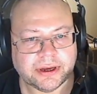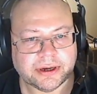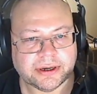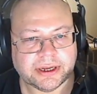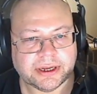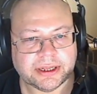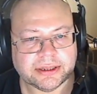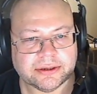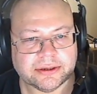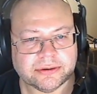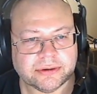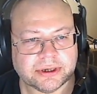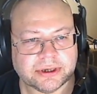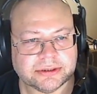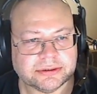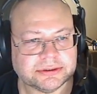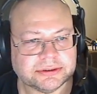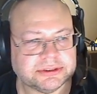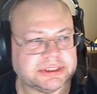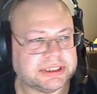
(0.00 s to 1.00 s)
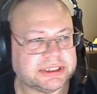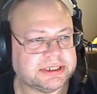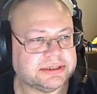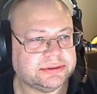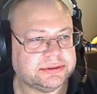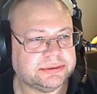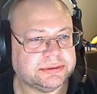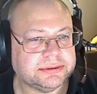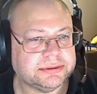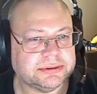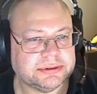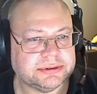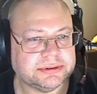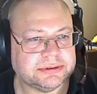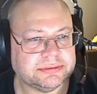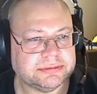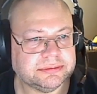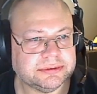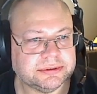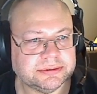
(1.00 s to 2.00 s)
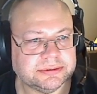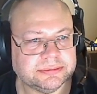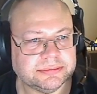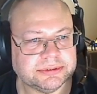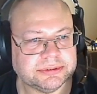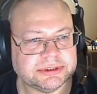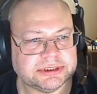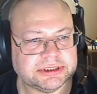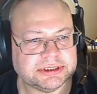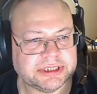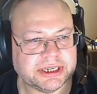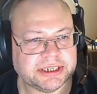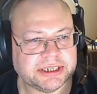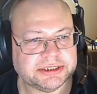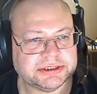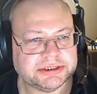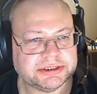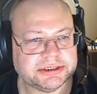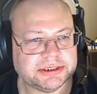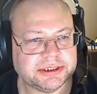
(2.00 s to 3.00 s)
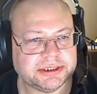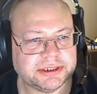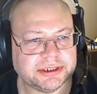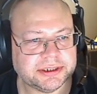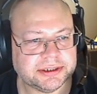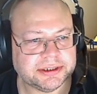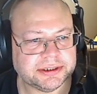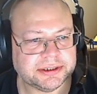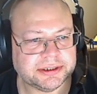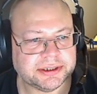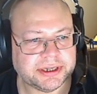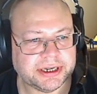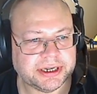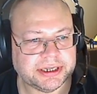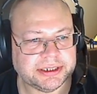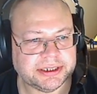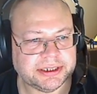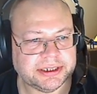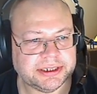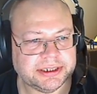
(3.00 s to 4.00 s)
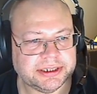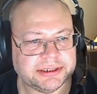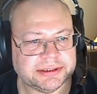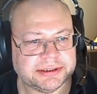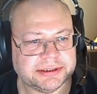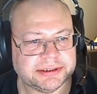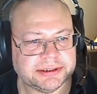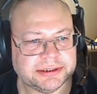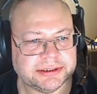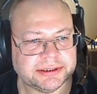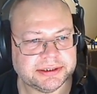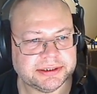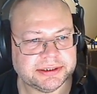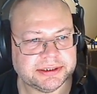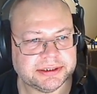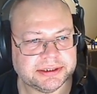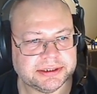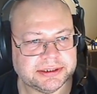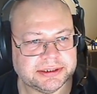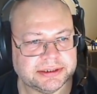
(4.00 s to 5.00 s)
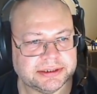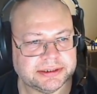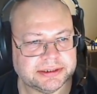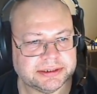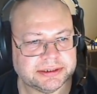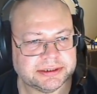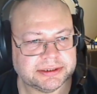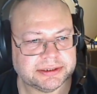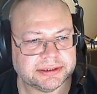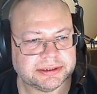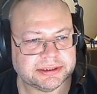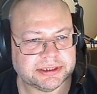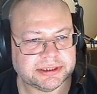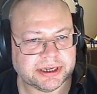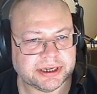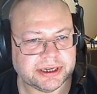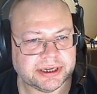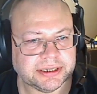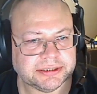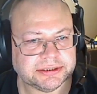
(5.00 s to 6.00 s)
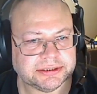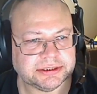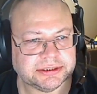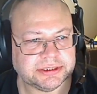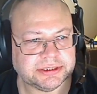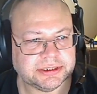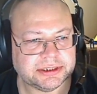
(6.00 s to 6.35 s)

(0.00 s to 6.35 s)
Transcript: I'll go out of second to one to sketch, edit, sketch,